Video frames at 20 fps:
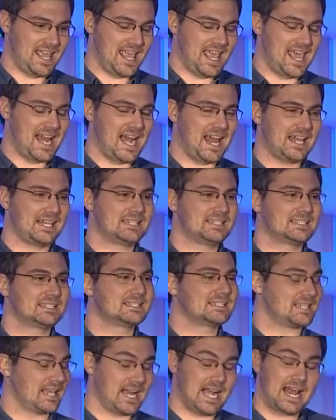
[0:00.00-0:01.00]
and
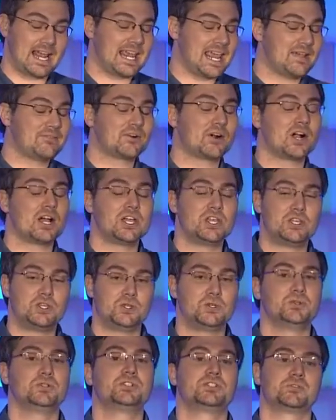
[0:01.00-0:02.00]
I gave her a
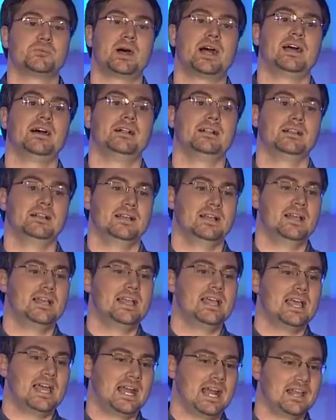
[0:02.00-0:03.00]
huge smile,
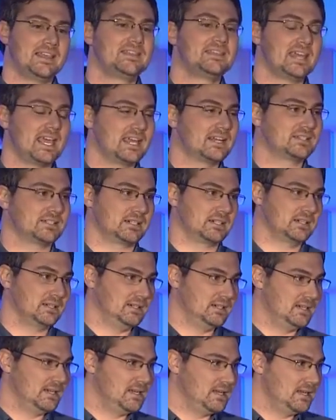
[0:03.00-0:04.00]
and I thanked her.
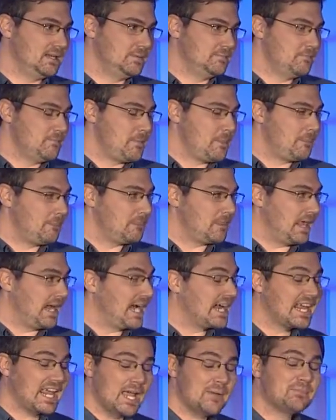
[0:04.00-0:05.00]
And
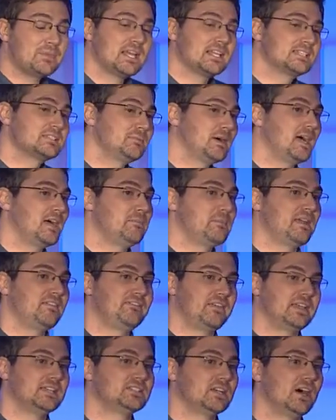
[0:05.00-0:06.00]
I kept that smile on my
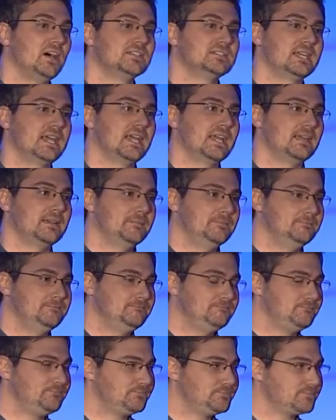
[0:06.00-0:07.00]
face all day.
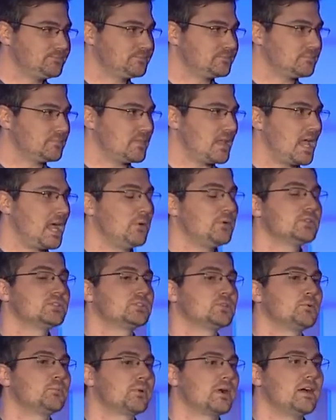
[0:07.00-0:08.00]
I was
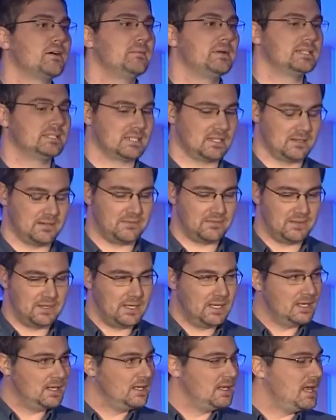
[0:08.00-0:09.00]
so proud of myself.
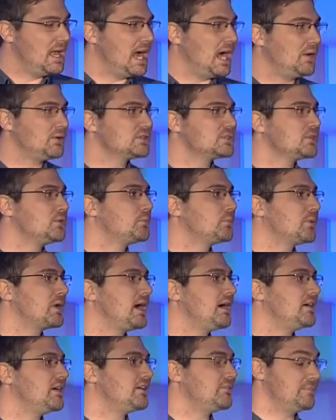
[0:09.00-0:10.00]
I was so
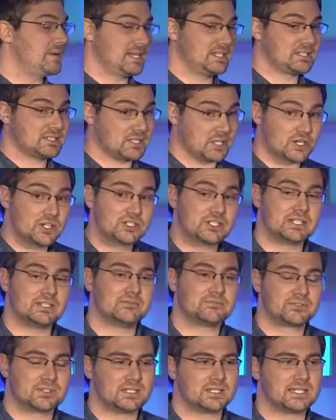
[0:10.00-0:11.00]
proud of my
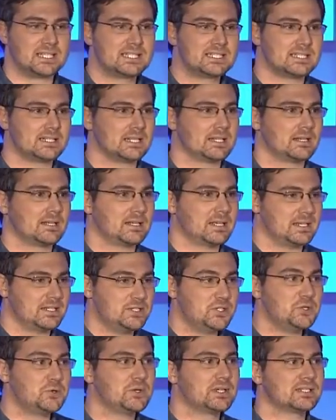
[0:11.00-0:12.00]
surgeon for listening
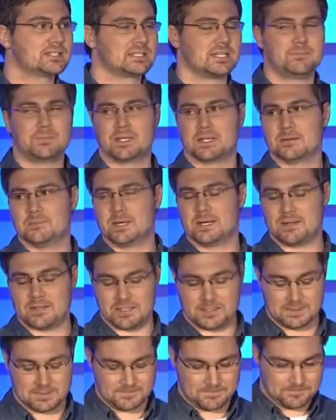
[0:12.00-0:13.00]
and doing something about
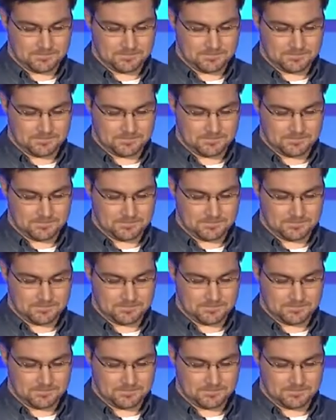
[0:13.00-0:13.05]
it.